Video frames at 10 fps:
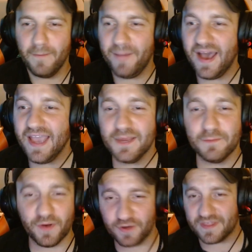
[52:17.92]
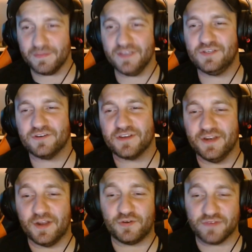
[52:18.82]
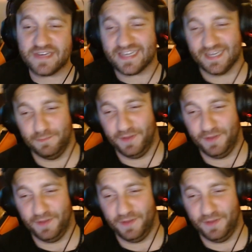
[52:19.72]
Buy in bulk. That means you're gonna drink in